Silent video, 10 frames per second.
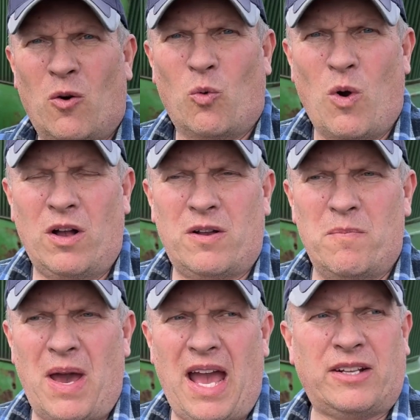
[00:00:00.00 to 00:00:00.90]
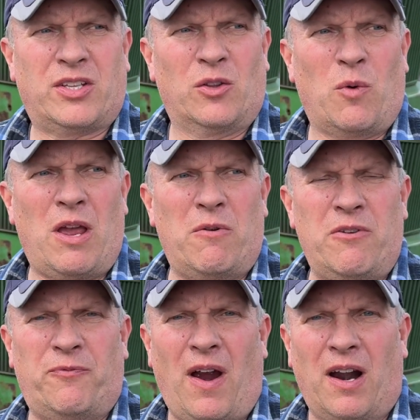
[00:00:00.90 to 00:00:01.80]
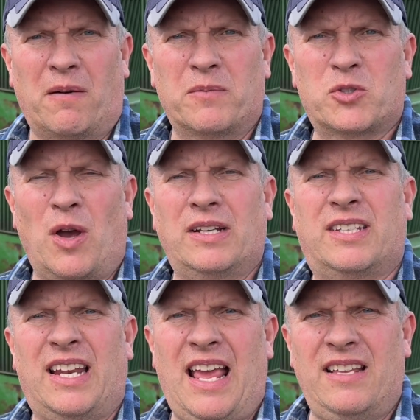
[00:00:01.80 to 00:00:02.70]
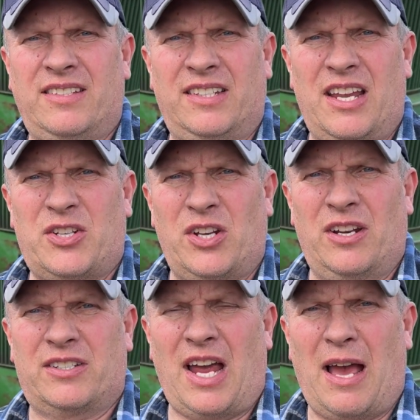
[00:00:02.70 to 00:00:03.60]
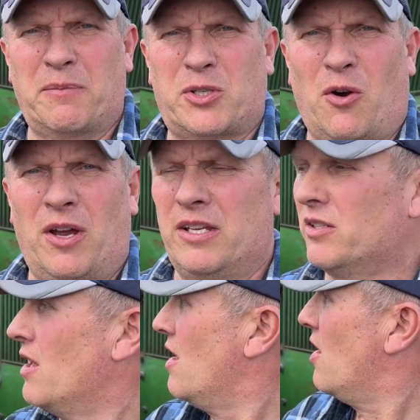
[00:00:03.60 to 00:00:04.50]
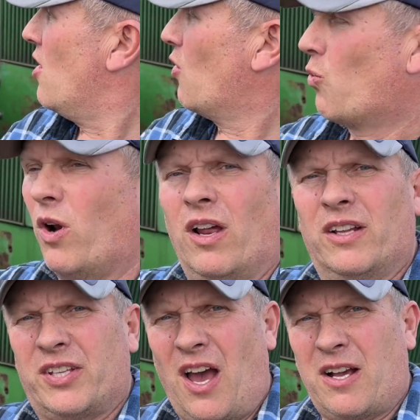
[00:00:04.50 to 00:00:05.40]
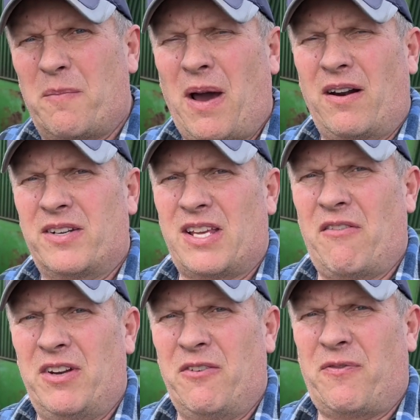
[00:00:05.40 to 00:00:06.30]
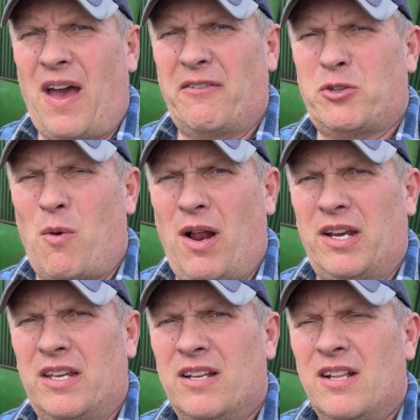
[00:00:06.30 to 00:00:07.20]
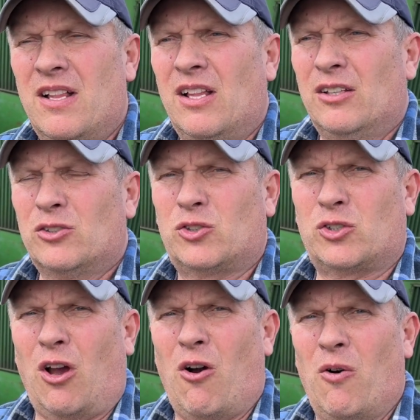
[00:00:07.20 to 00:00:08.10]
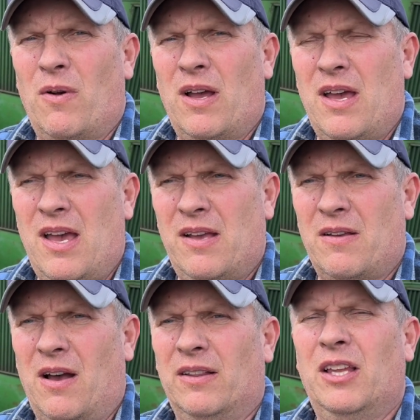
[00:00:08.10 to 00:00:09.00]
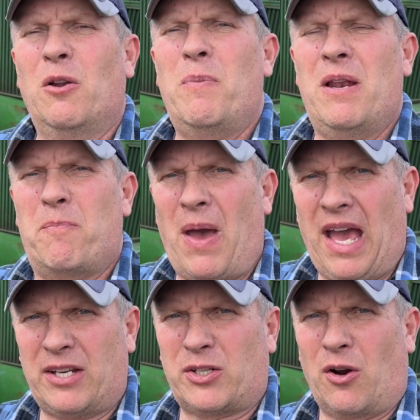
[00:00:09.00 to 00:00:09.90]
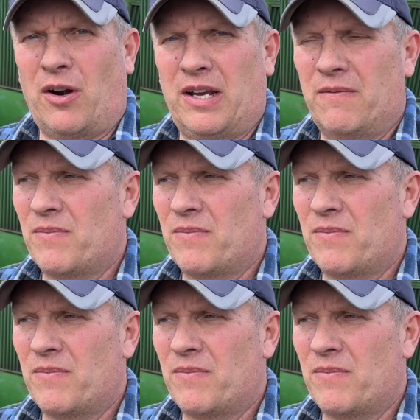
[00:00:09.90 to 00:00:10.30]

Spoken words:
Welcome back to The Way We Farm. So on today's edition of Tom's Toys, we're going to talk about our 7520. So a little bit of backstory.